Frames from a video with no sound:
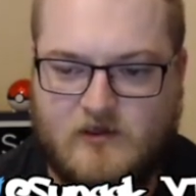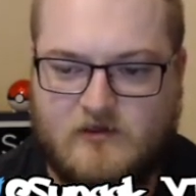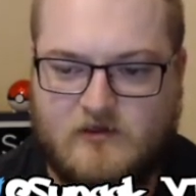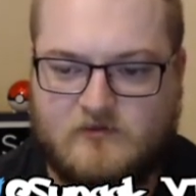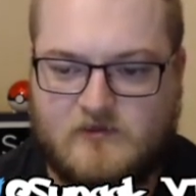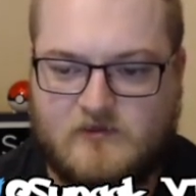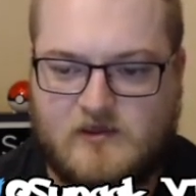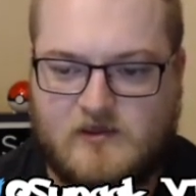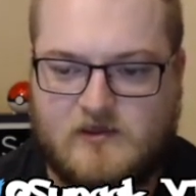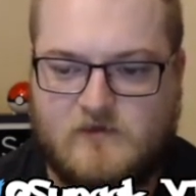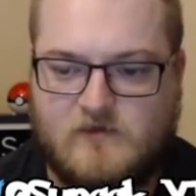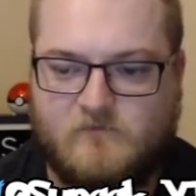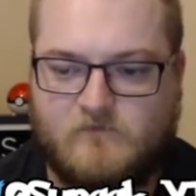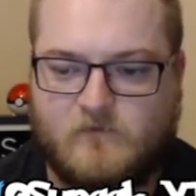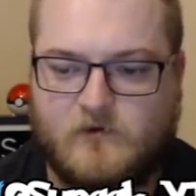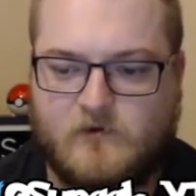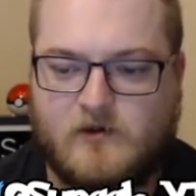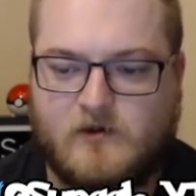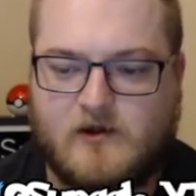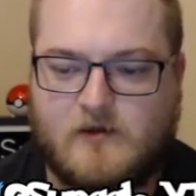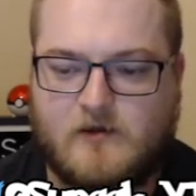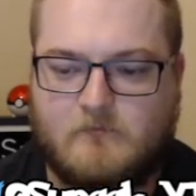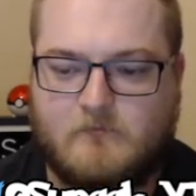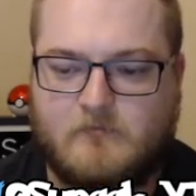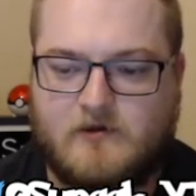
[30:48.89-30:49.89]
Thank you for your
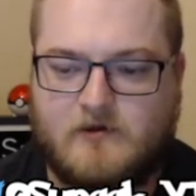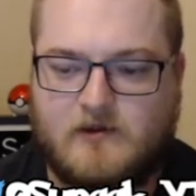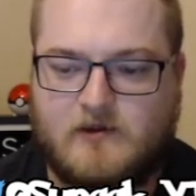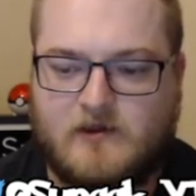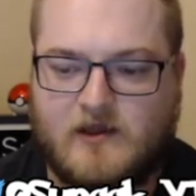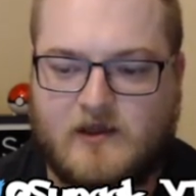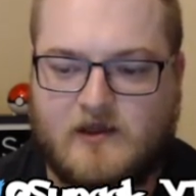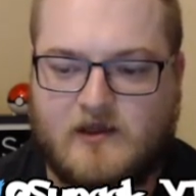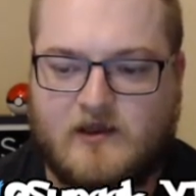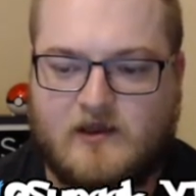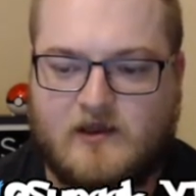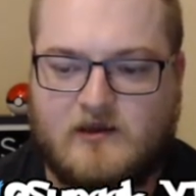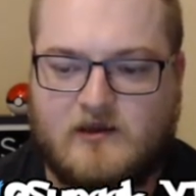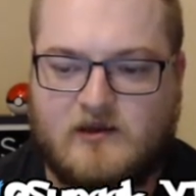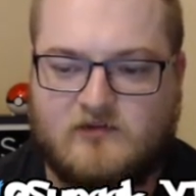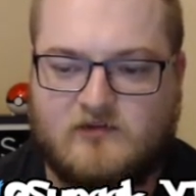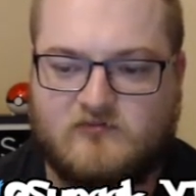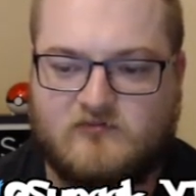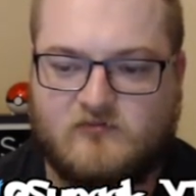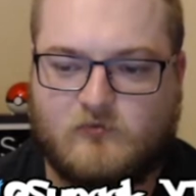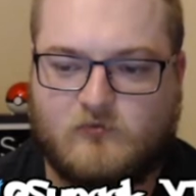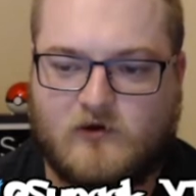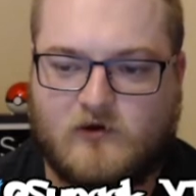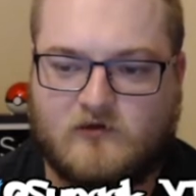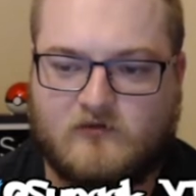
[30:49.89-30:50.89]
company. And then he
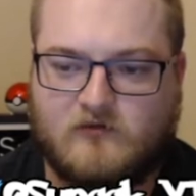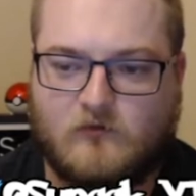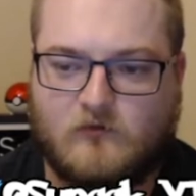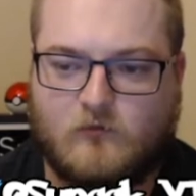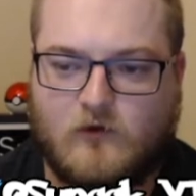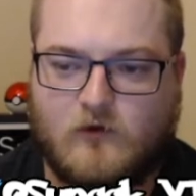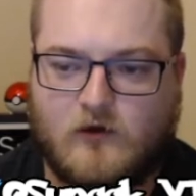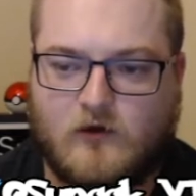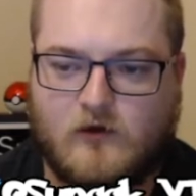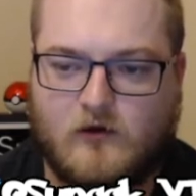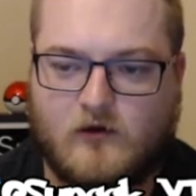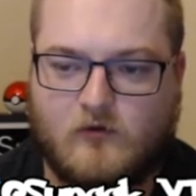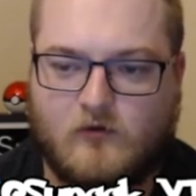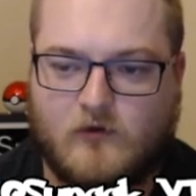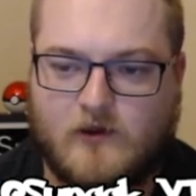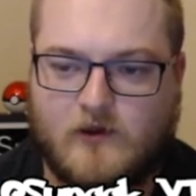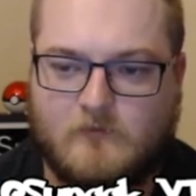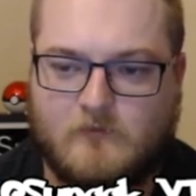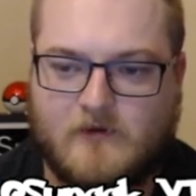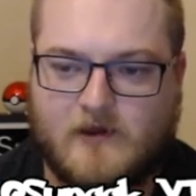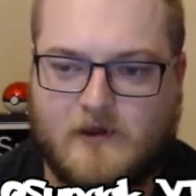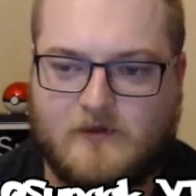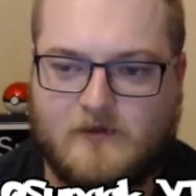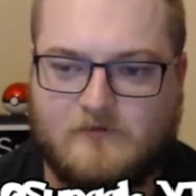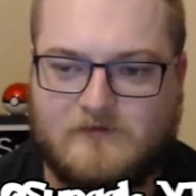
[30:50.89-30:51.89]
just walks on water away.
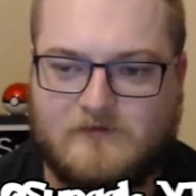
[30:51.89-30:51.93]
Bye.